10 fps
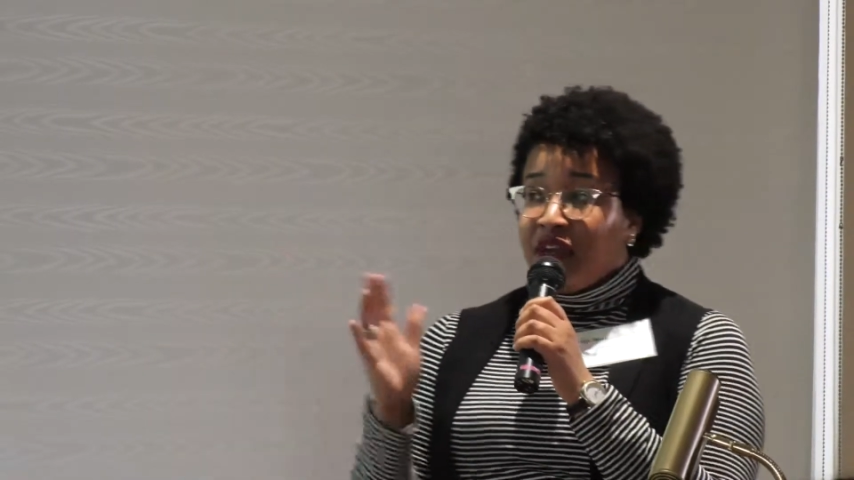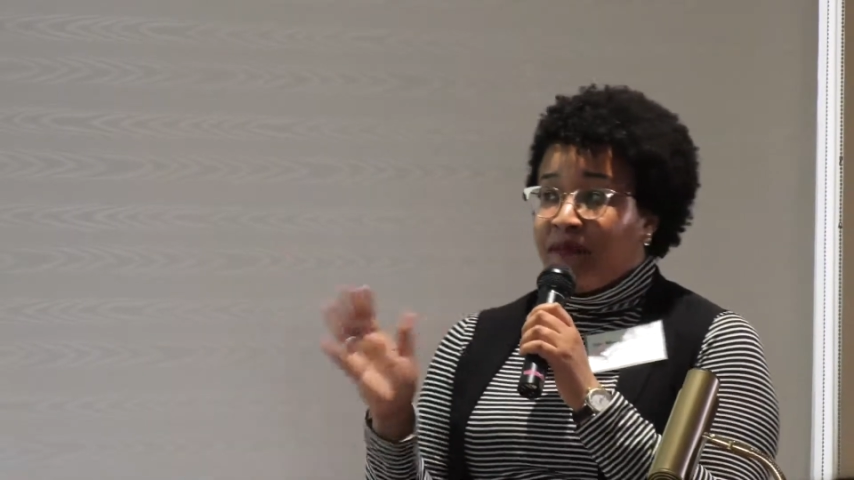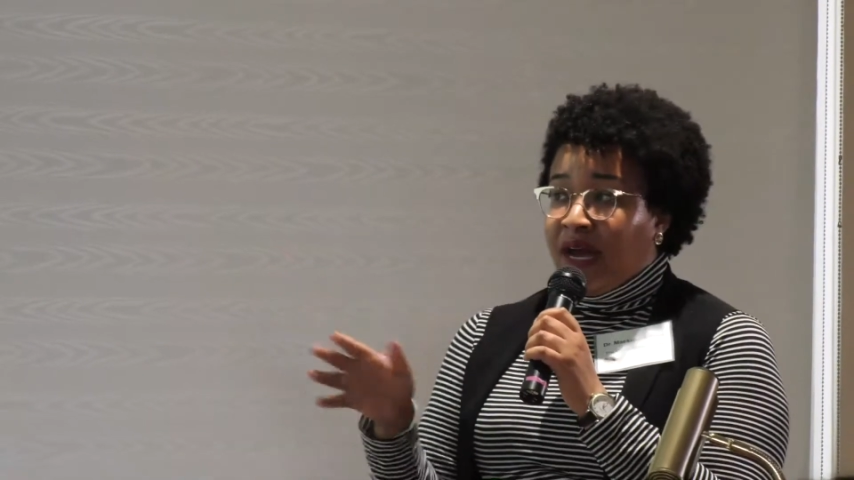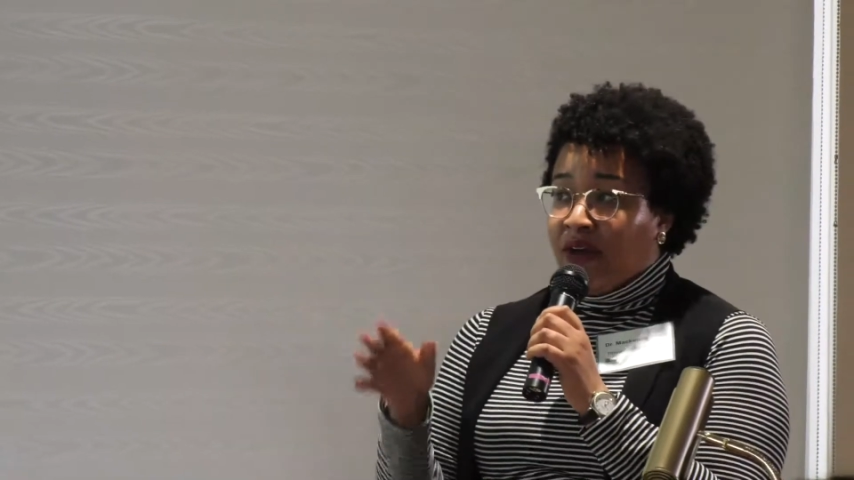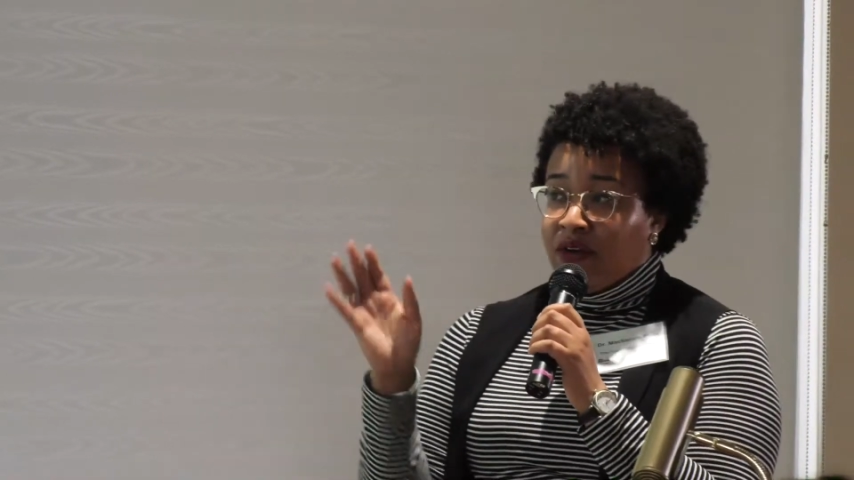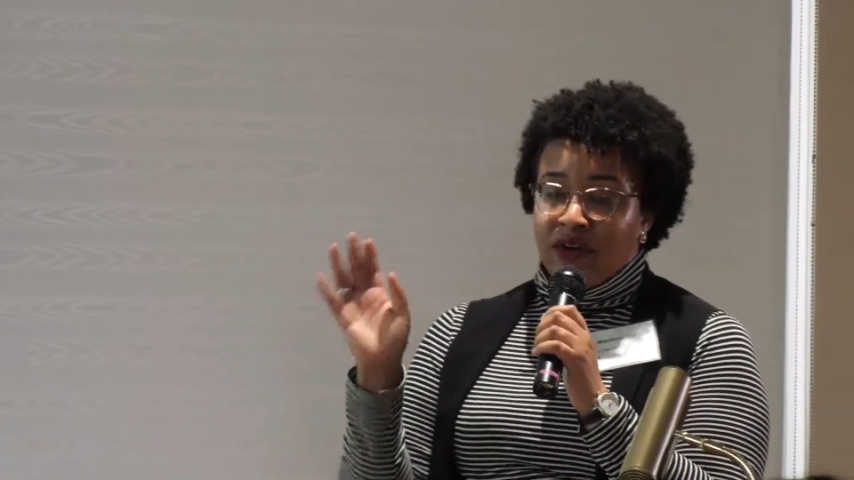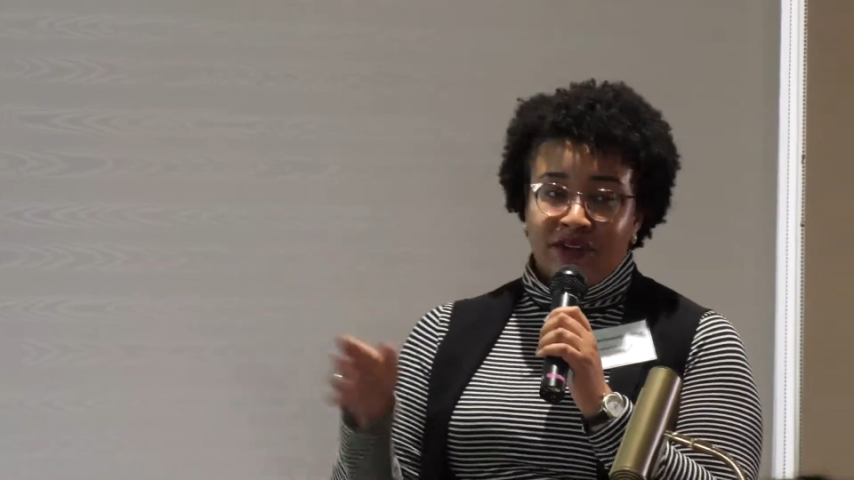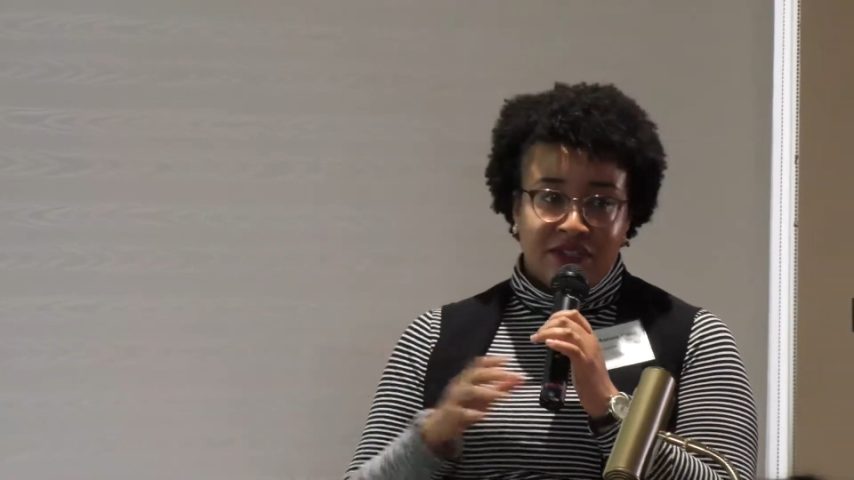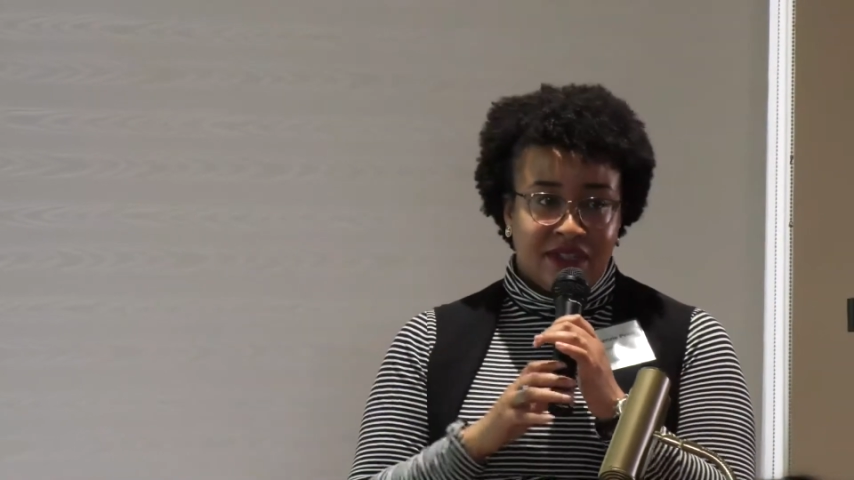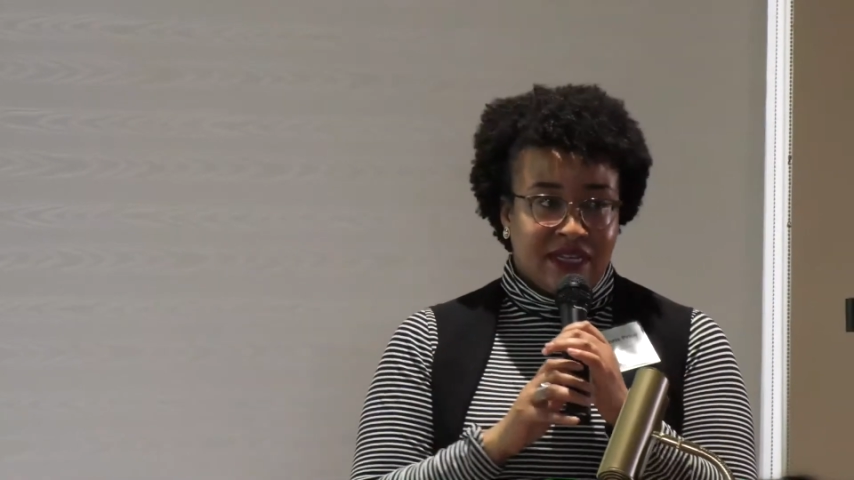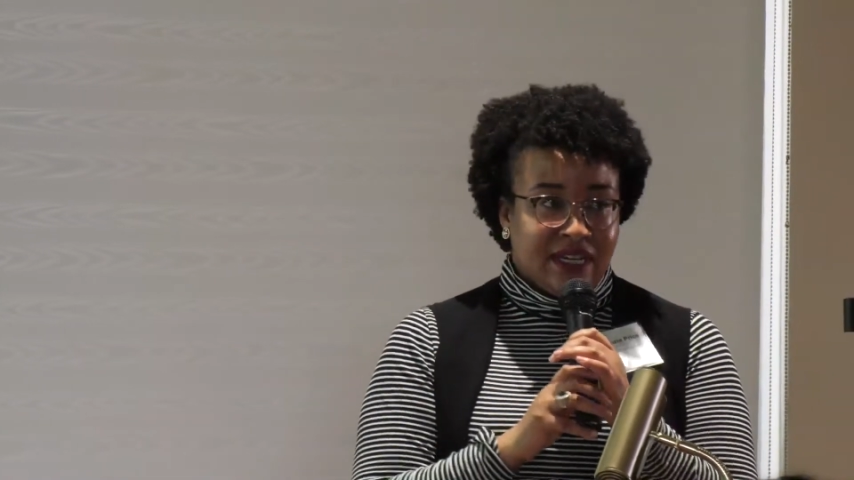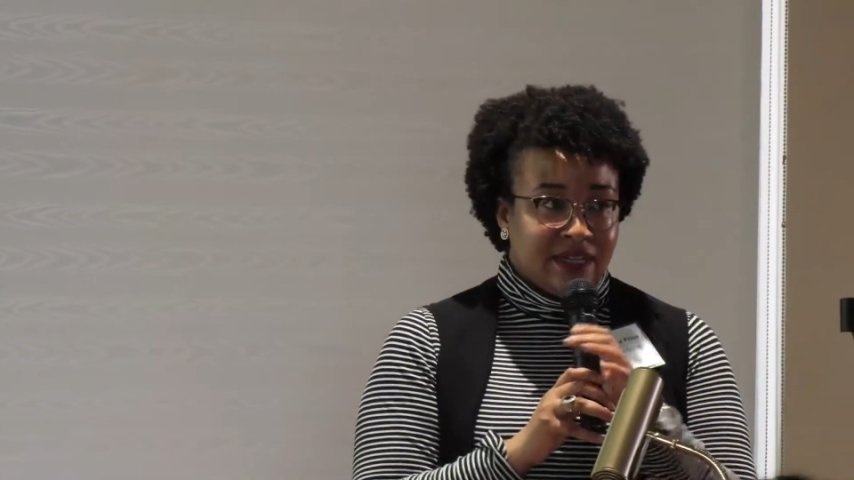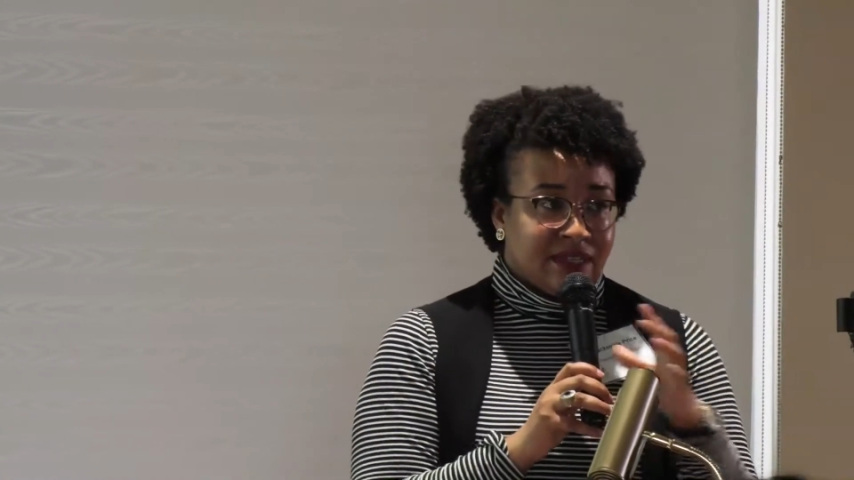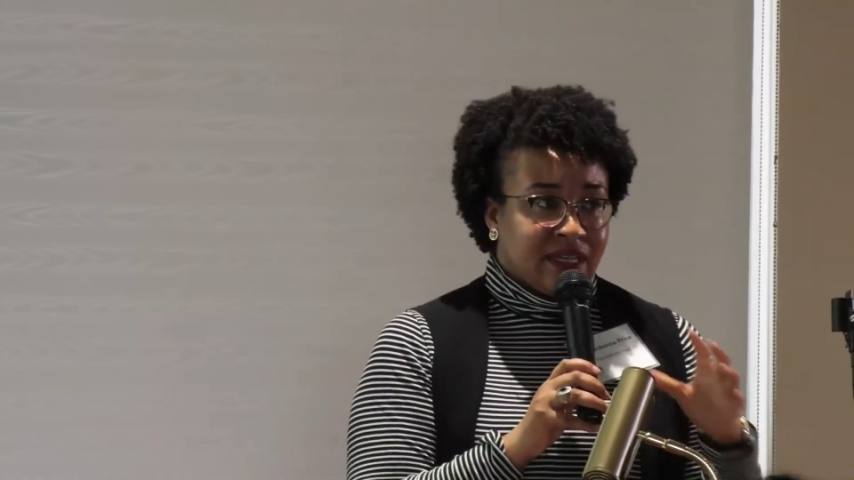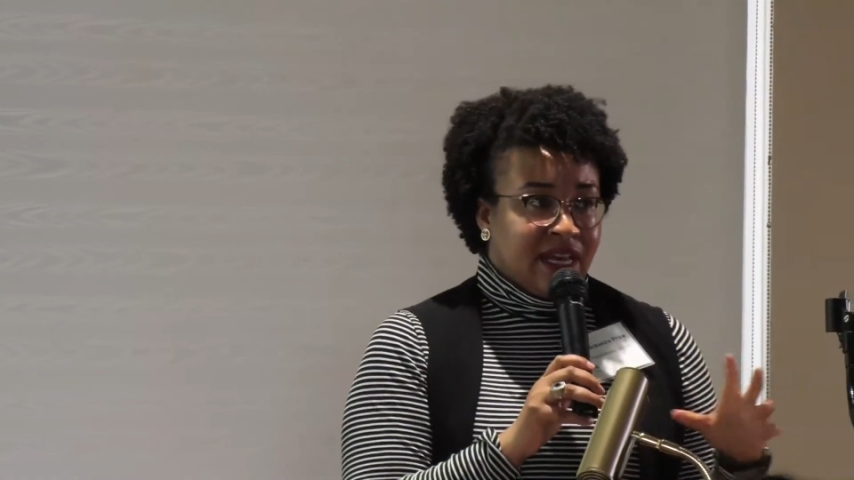about urgency
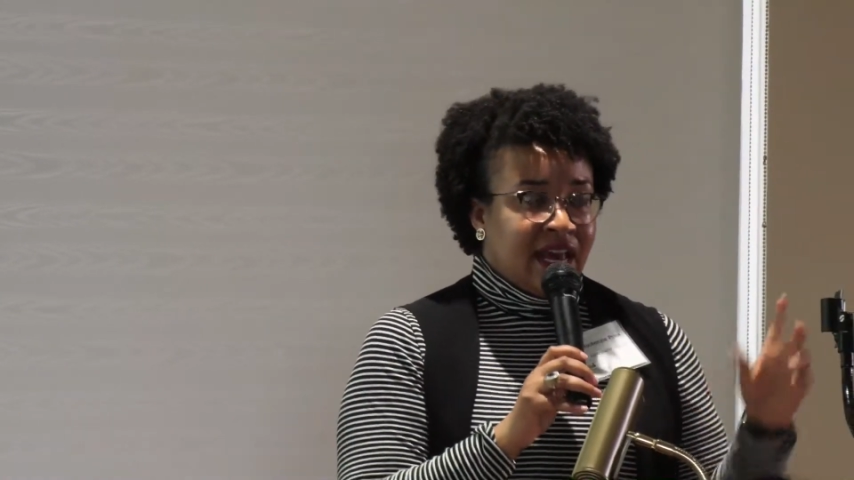as